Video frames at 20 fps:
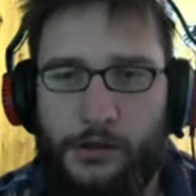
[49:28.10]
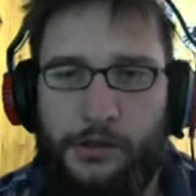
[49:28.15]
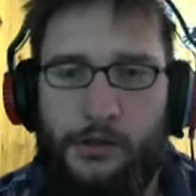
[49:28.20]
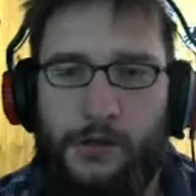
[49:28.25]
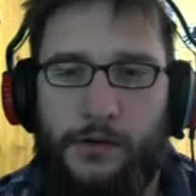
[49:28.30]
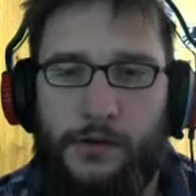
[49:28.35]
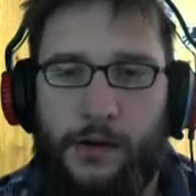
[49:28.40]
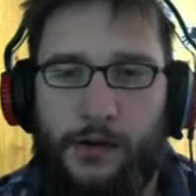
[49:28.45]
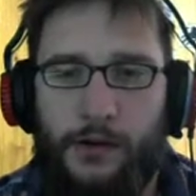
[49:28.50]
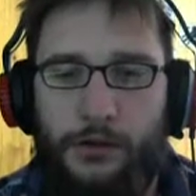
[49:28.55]
Your
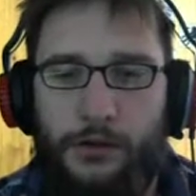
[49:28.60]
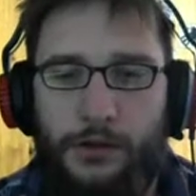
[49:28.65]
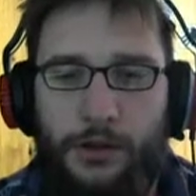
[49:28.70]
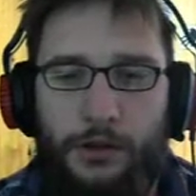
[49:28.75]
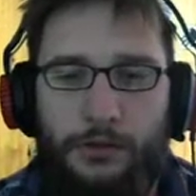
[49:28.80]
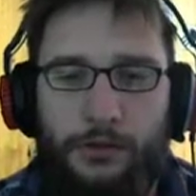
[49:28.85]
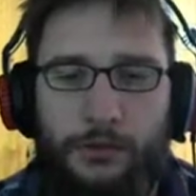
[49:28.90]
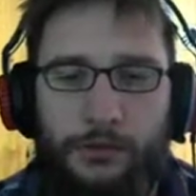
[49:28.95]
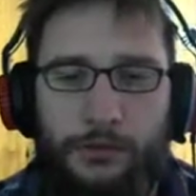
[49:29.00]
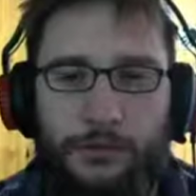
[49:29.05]
there.
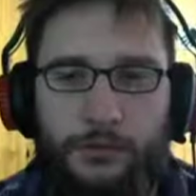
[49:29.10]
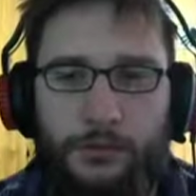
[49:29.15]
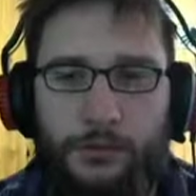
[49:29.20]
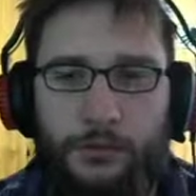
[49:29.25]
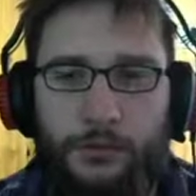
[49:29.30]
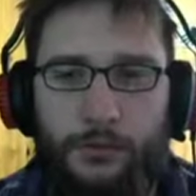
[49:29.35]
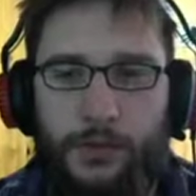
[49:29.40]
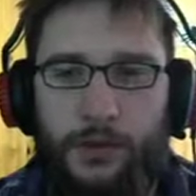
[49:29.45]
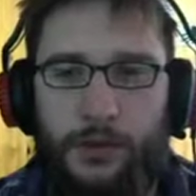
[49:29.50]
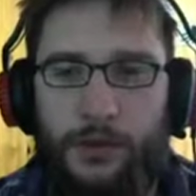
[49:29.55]

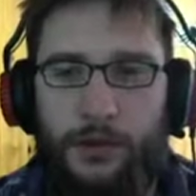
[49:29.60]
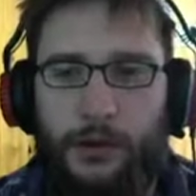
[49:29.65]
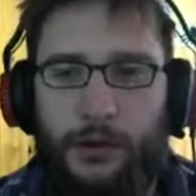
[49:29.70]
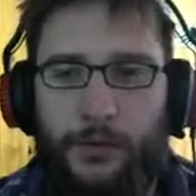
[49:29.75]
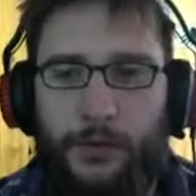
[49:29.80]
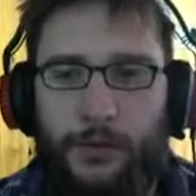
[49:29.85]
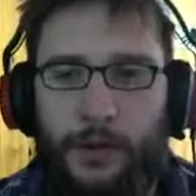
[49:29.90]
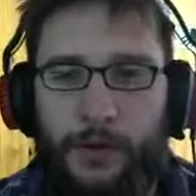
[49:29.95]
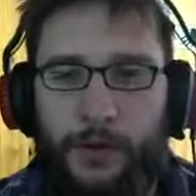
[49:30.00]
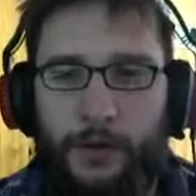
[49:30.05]
Okay,
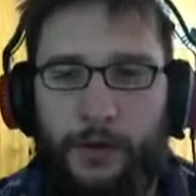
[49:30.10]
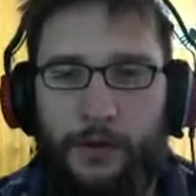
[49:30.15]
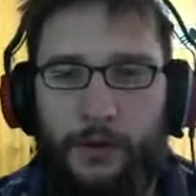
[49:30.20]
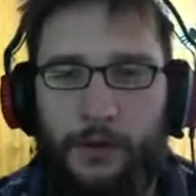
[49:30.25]
nice.